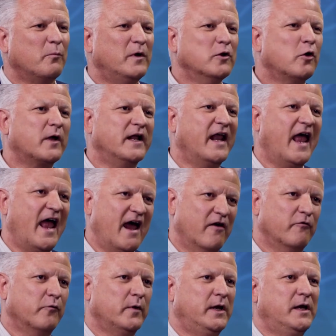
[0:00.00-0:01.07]
we look at
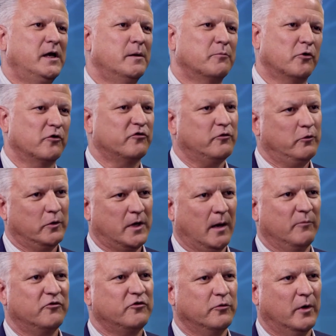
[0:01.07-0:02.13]
every person who
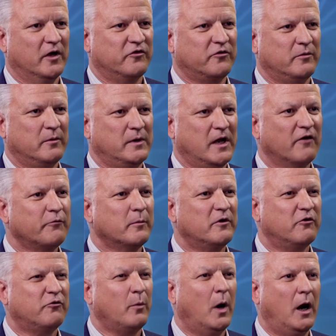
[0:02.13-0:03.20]
comes to us, not from
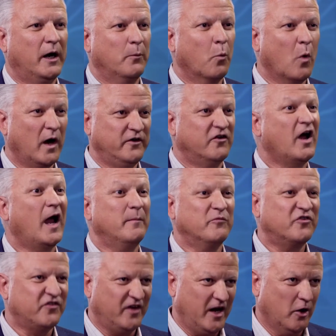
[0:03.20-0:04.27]
a one-time
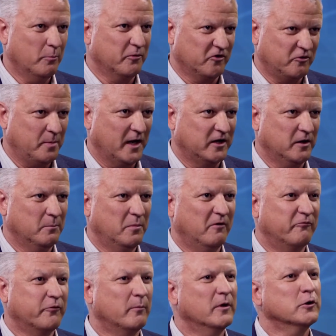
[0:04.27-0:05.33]
sale perspective,
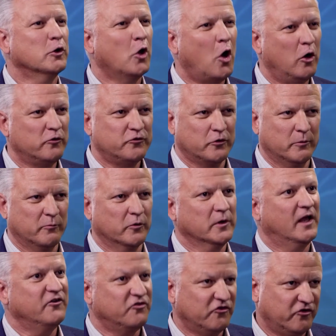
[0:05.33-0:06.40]
but from a long-term
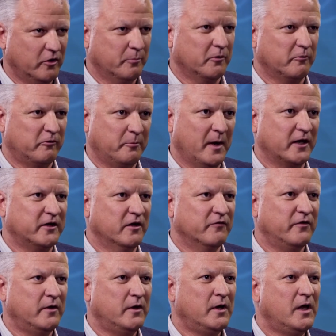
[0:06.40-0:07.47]
relationship perspective.
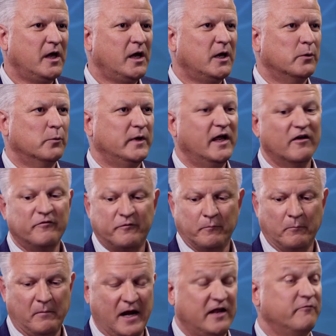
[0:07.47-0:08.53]
We have
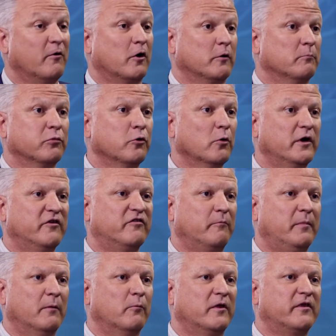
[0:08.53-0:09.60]
many of our employees have
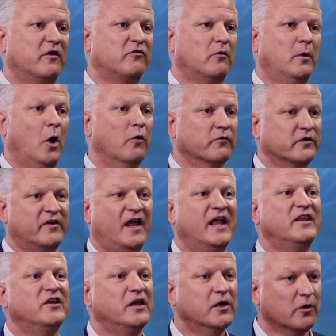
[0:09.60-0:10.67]
been with us over
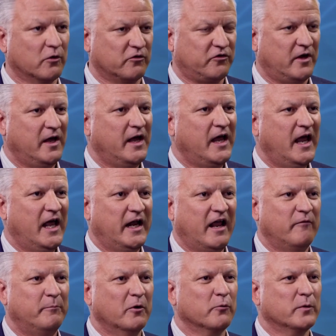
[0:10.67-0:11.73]
10 years and
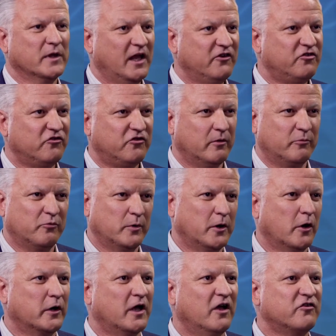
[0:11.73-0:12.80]
have built relationships with
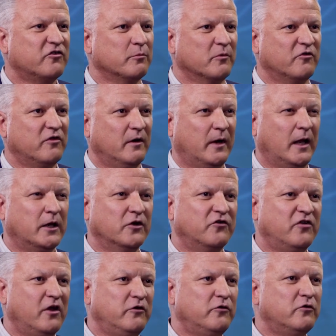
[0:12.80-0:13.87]
our customers that
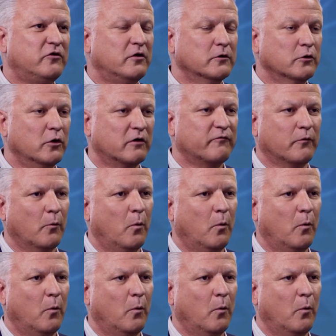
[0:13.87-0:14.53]
continue to look for